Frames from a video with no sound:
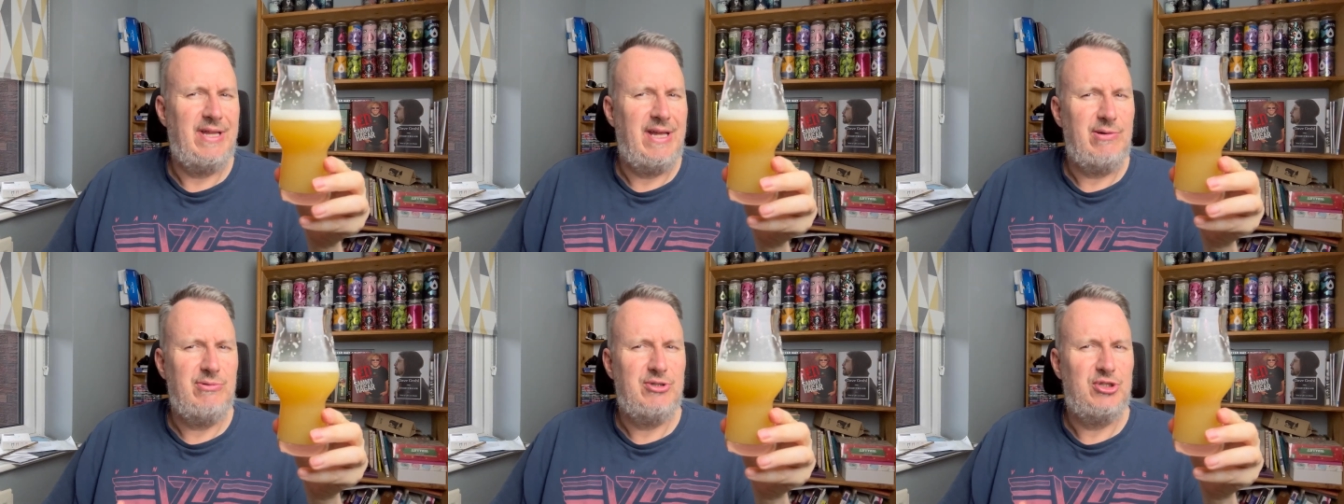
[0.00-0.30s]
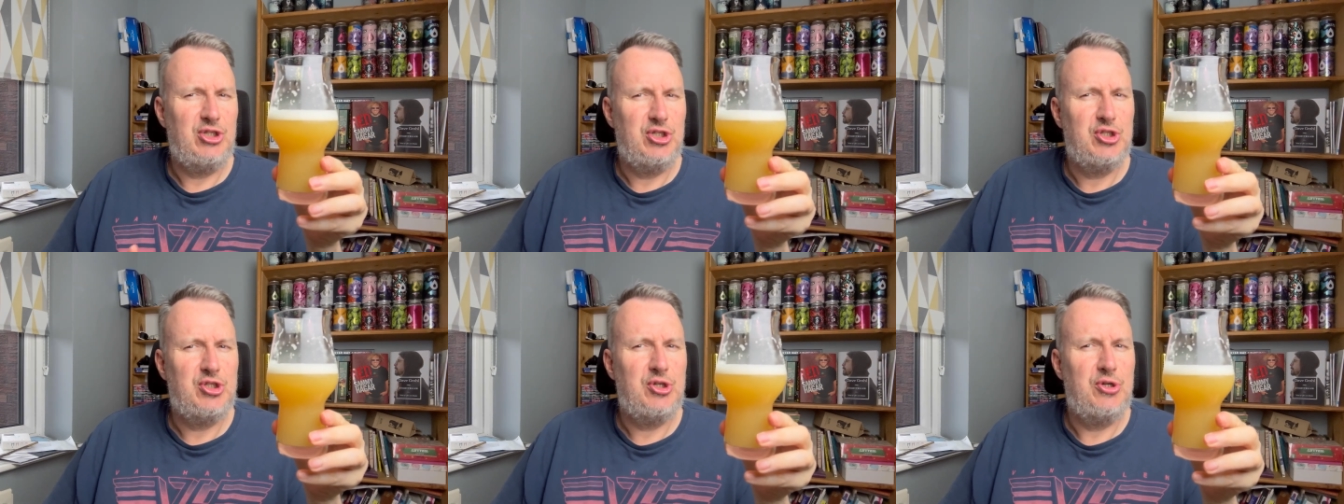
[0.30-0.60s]
Those
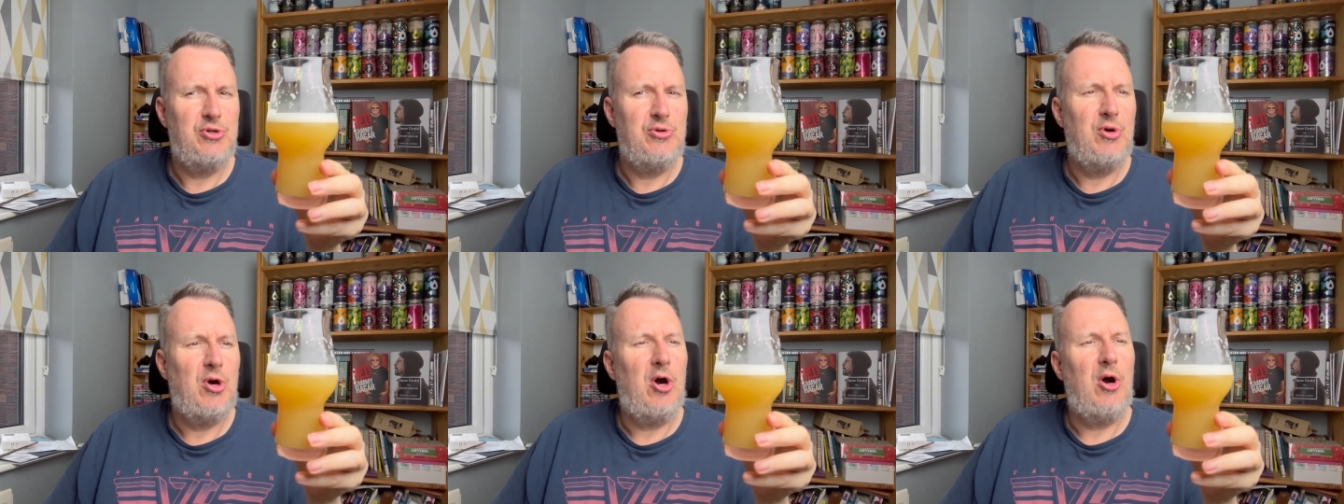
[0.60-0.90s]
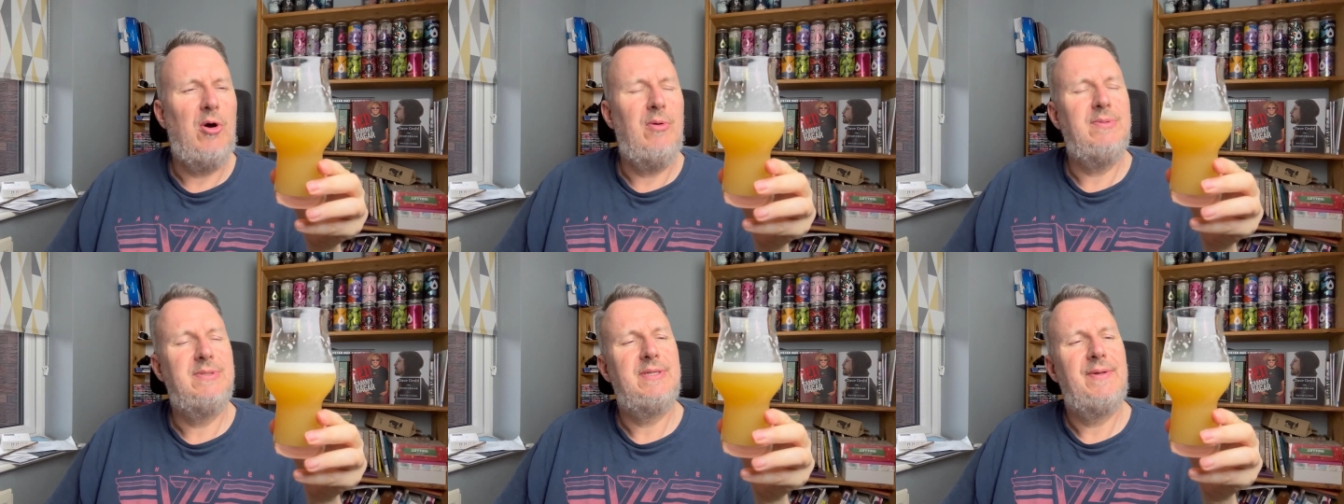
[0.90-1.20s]
just two
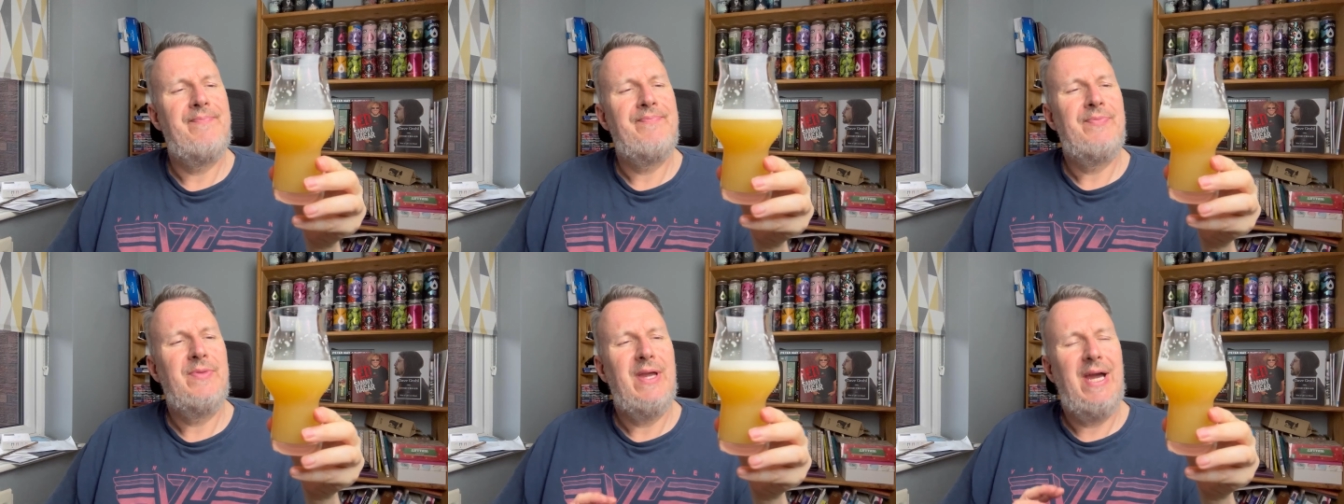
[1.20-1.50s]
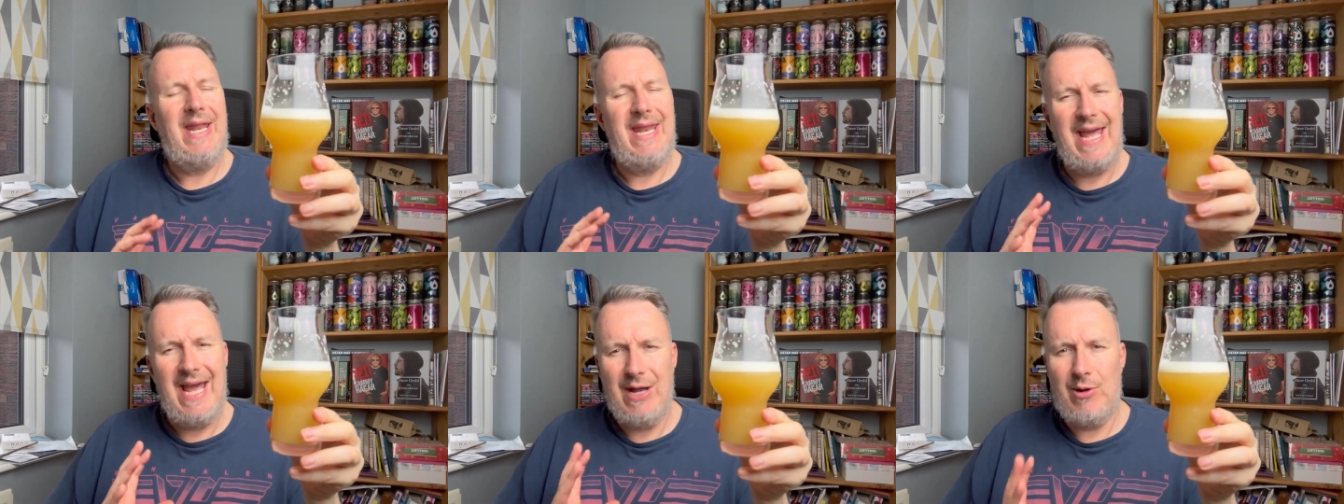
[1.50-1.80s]
hops,
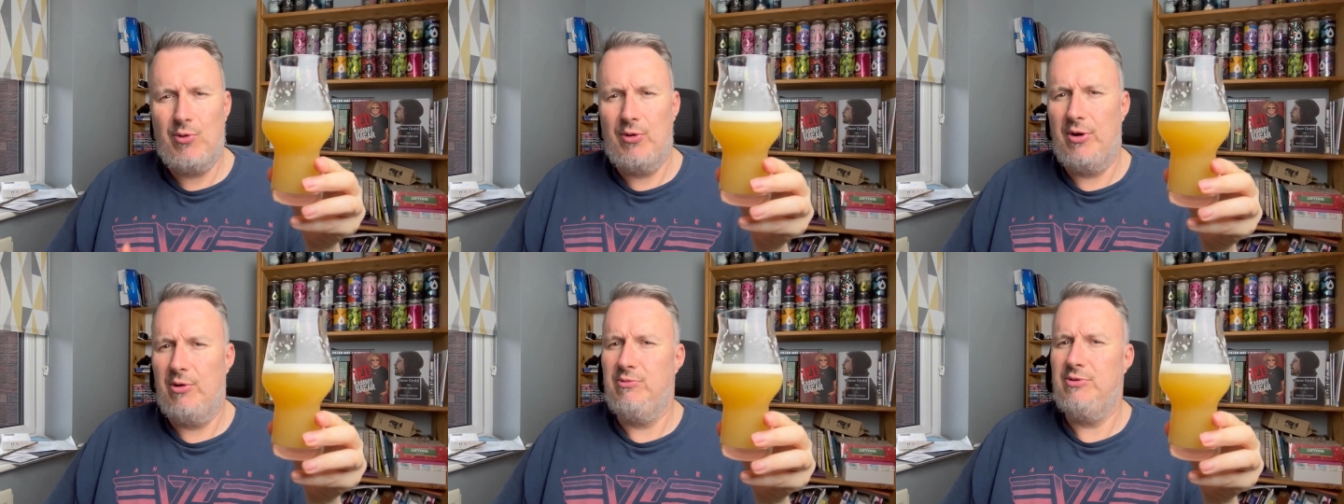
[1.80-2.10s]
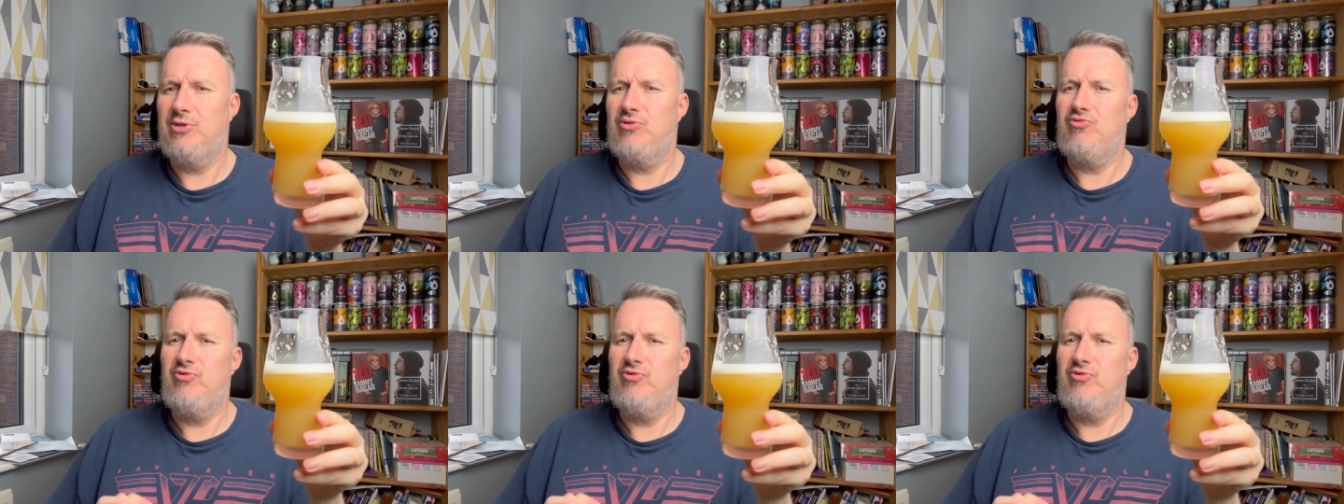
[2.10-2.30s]
and Equinox was